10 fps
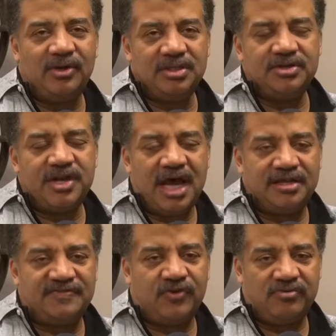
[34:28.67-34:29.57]
holes are not
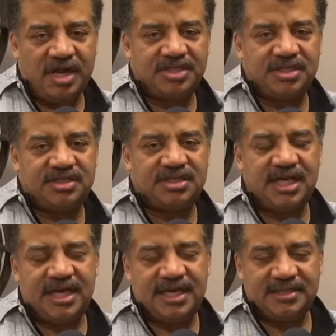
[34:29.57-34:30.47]
as voracious
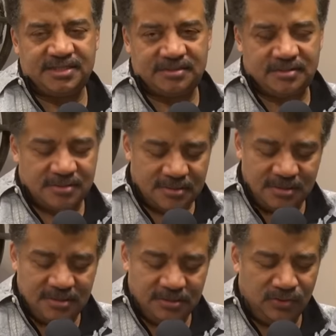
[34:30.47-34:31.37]
as
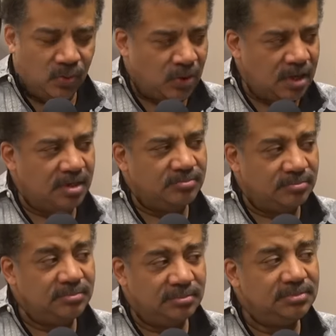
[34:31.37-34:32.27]
lore
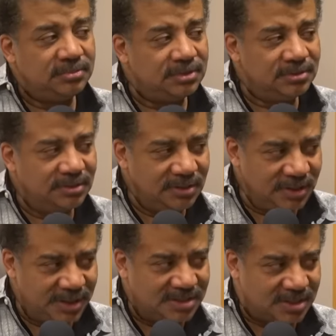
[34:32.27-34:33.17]

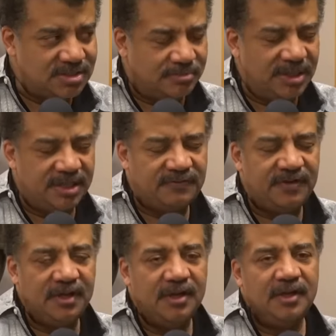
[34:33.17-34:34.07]
leads us to believe.
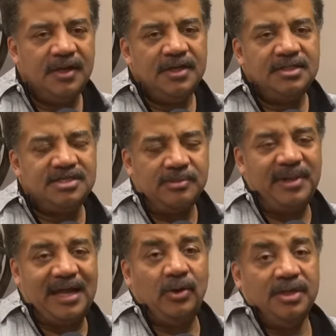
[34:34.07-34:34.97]
Right. There's a
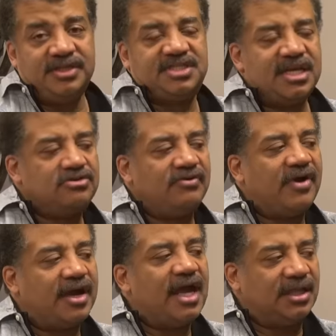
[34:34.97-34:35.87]
black hole in the center of
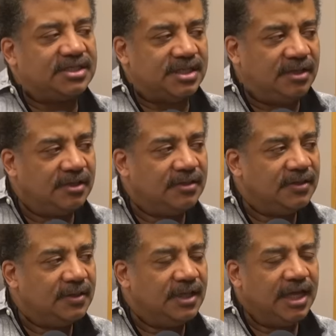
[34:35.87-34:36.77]
our galaxy.
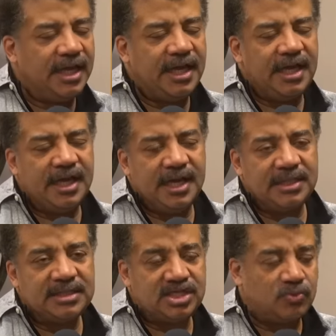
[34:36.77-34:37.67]
Okay.
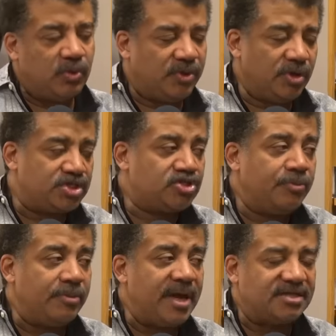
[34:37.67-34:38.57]
And it's a, what we call a
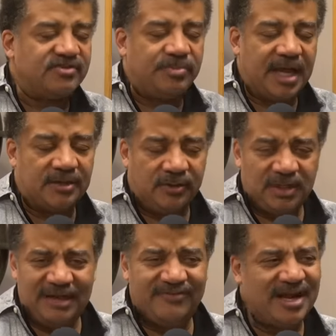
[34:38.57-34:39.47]
supermassive black
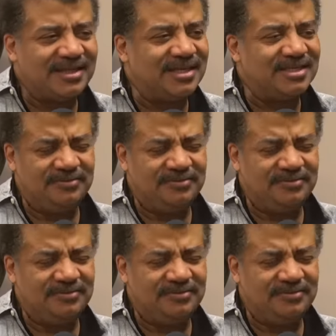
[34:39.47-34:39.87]
hole. I forgot the